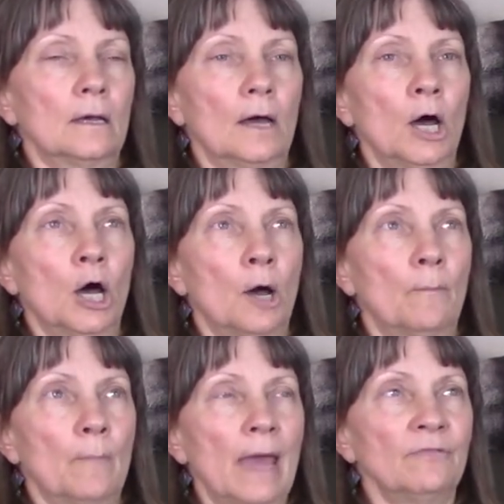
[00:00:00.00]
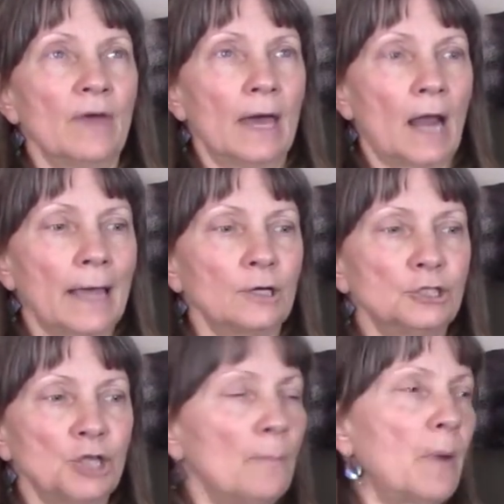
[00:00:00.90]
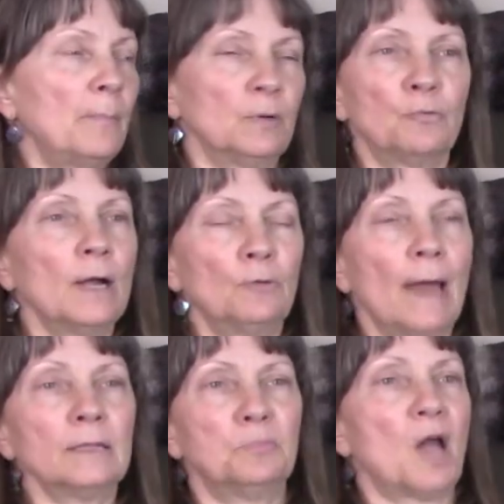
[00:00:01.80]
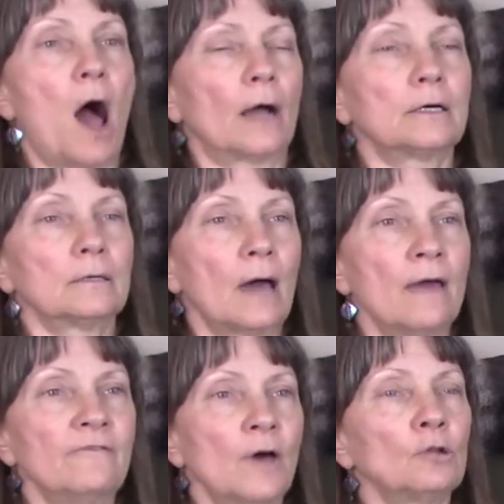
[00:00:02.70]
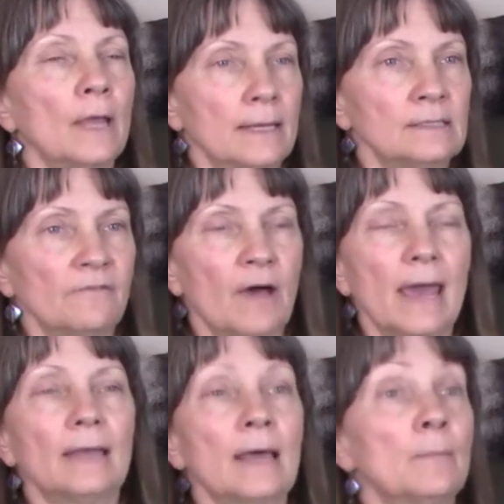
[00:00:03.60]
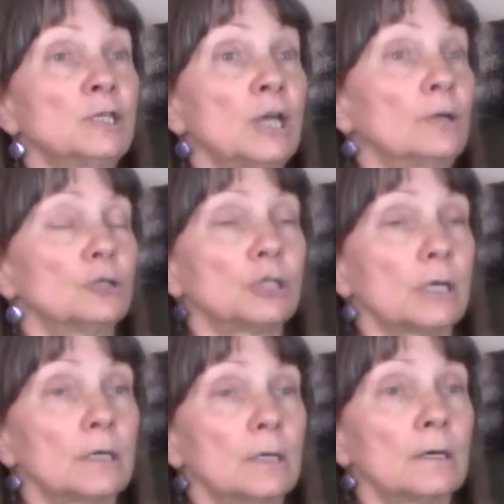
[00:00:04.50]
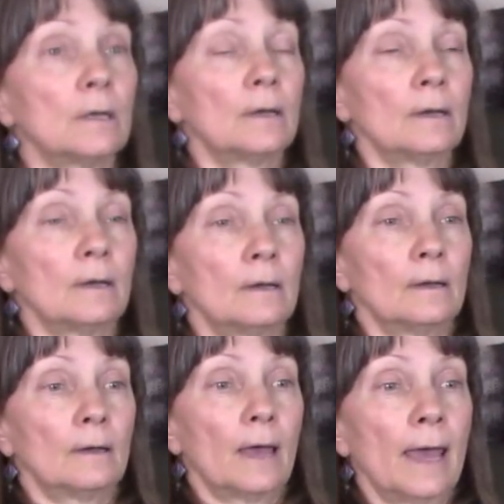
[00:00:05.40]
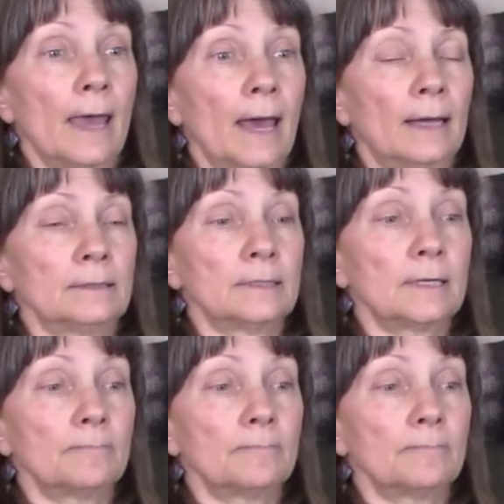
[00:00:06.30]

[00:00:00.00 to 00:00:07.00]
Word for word: and that I could jump up and run around the block. I felt as if I had that much energy. And